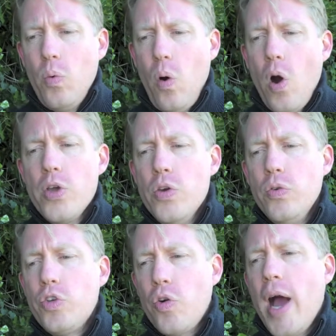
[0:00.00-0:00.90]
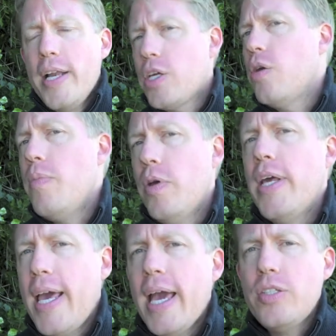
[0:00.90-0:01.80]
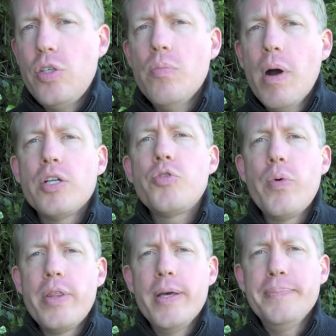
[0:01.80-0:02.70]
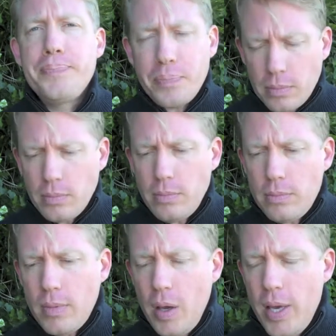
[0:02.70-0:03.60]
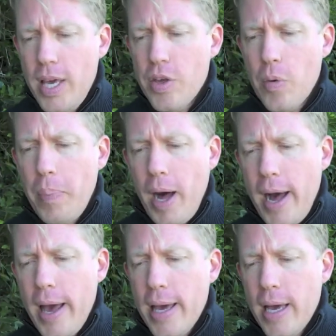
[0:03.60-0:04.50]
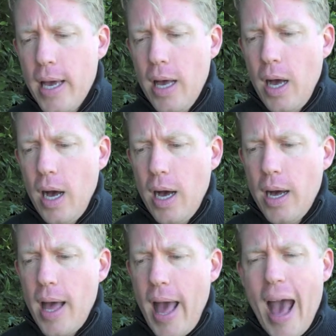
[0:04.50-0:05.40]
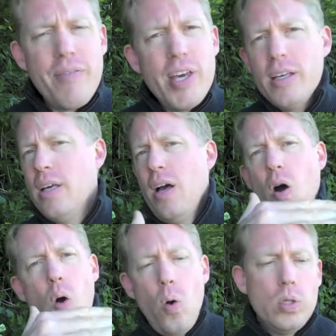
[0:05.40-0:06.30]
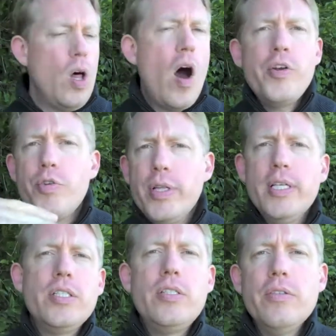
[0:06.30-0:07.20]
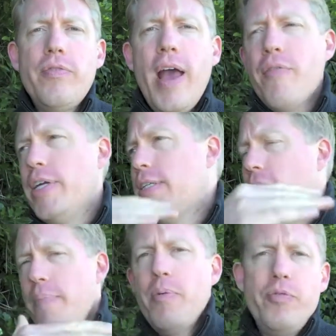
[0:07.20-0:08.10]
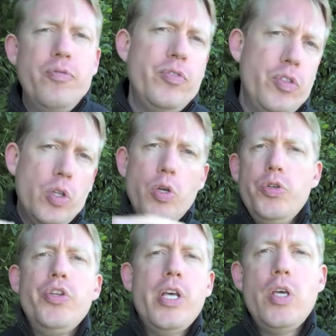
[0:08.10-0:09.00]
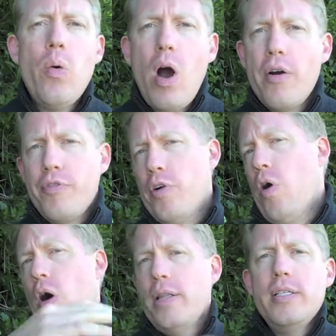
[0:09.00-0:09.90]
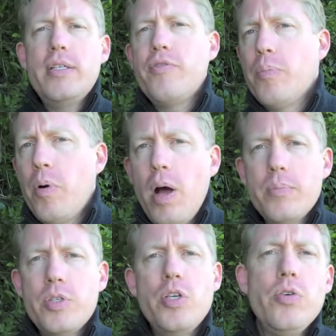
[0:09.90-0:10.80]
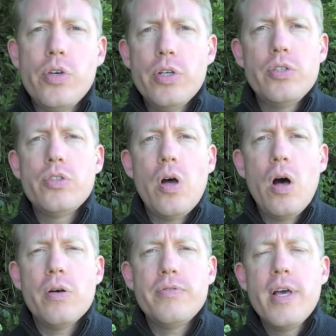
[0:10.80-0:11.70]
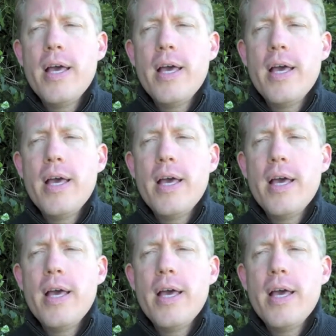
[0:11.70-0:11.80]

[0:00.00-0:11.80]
are you trying to communicate too much with it, either by having a whole laundry list of every type of solution that you offer and all these different problems that you could solve,